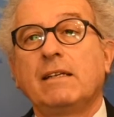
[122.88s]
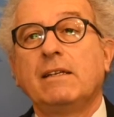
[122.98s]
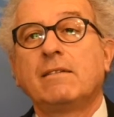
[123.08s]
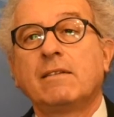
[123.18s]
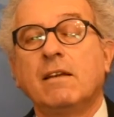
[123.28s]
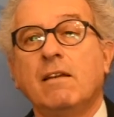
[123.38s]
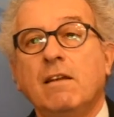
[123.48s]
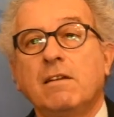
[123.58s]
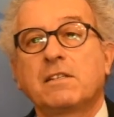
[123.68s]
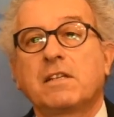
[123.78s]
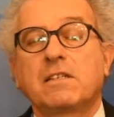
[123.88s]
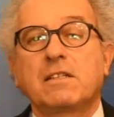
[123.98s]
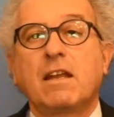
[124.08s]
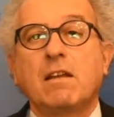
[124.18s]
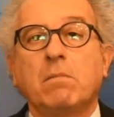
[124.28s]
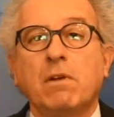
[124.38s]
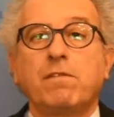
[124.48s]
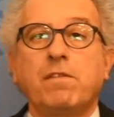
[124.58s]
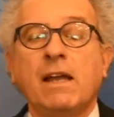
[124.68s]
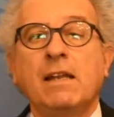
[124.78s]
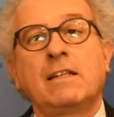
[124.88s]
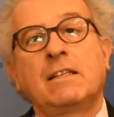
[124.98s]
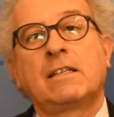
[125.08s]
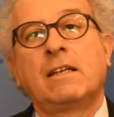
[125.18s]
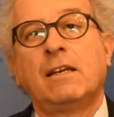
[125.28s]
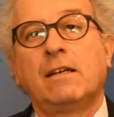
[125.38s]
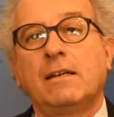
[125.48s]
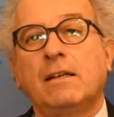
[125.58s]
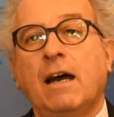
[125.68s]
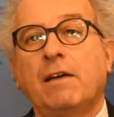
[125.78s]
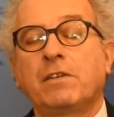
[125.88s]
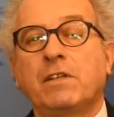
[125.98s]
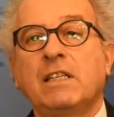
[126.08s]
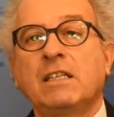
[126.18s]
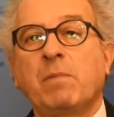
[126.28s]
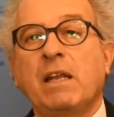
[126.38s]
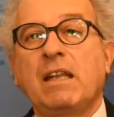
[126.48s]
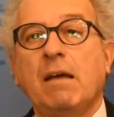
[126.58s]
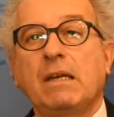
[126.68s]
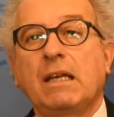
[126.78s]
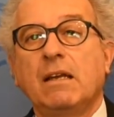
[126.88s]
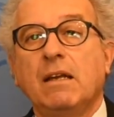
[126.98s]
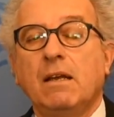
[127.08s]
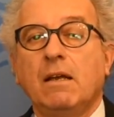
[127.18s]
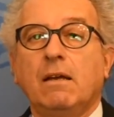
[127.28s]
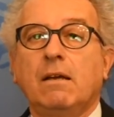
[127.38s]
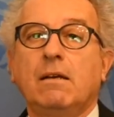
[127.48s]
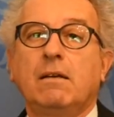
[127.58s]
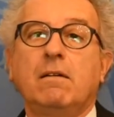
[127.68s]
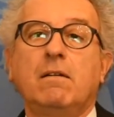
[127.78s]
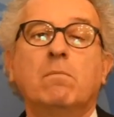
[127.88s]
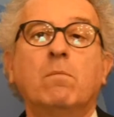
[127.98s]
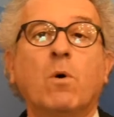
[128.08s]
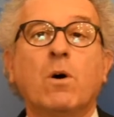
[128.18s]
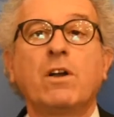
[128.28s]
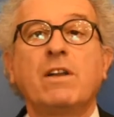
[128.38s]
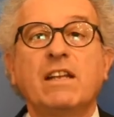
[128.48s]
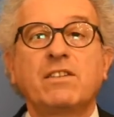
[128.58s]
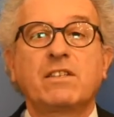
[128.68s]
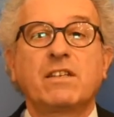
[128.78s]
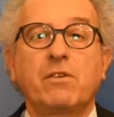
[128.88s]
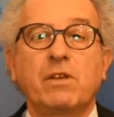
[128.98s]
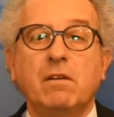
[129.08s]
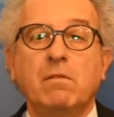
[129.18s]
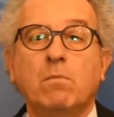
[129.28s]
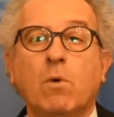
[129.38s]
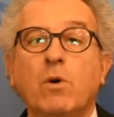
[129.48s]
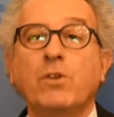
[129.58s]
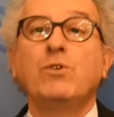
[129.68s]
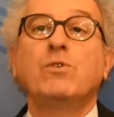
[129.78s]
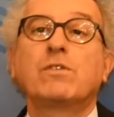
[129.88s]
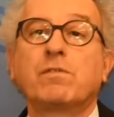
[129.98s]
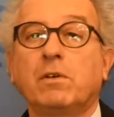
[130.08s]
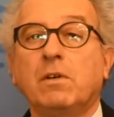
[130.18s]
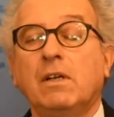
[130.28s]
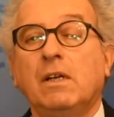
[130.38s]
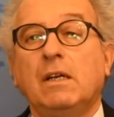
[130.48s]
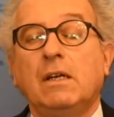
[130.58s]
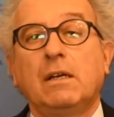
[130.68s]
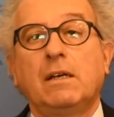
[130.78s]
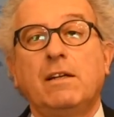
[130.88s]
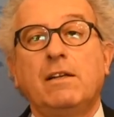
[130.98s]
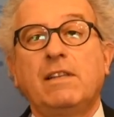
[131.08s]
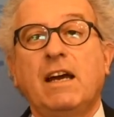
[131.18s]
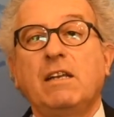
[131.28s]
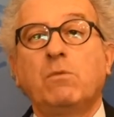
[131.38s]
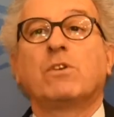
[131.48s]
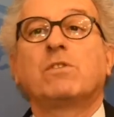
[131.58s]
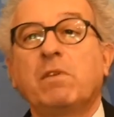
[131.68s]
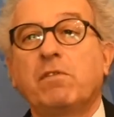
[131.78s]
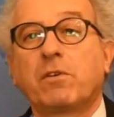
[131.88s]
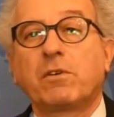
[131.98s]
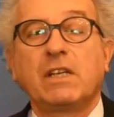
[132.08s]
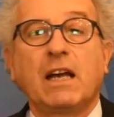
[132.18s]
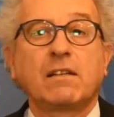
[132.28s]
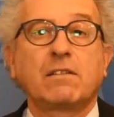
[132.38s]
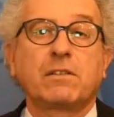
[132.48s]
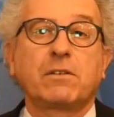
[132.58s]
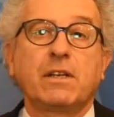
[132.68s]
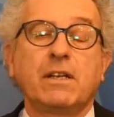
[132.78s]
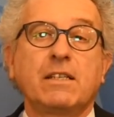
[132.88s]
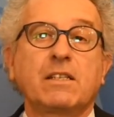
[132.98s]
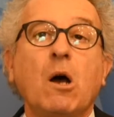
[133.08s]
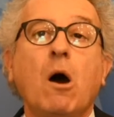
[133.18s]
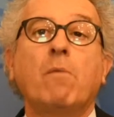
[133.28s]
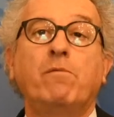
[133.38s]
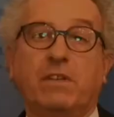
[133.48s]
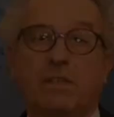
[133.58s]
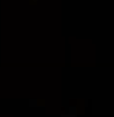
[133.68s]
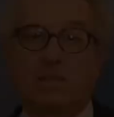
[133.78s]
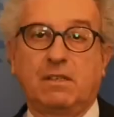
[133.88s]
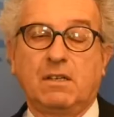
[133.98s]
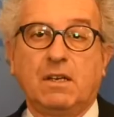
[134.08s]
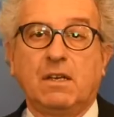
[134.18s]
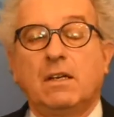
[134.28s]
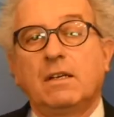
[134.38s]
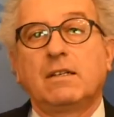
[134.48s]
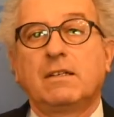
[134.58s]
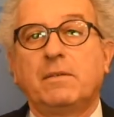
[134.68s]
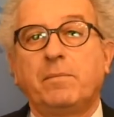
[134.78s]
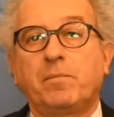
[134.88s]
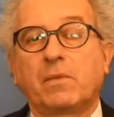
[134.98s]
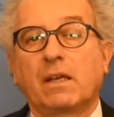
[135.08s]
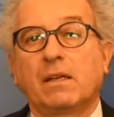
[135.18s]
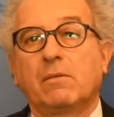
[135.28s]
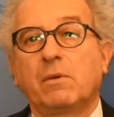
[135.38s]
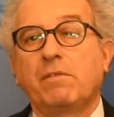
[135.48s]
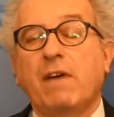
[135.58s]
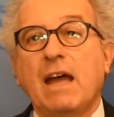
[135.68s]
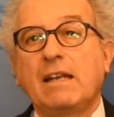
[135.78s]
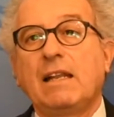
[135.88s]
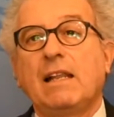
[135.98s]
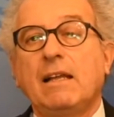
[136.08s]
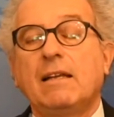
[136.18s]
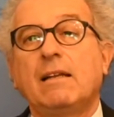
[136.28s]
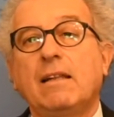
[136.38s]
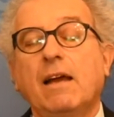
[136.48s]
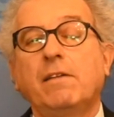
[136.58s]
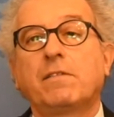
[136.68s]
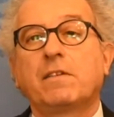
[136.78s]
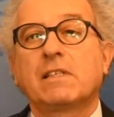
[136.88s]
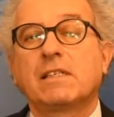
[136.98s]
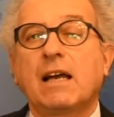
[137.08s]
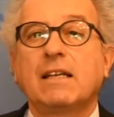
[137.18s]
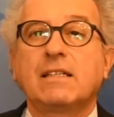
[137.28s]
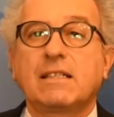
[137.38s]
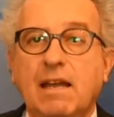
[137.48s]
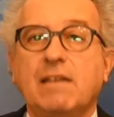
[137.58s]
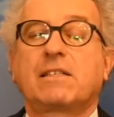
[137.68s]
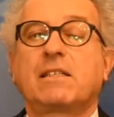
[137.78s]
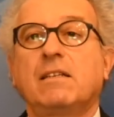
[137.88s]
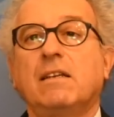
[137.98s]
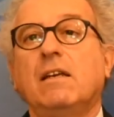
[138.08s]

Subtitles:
is, sustainable finance after this pandemic more necessary, more useful than it was before? The answer is obvious. We've had a life-size test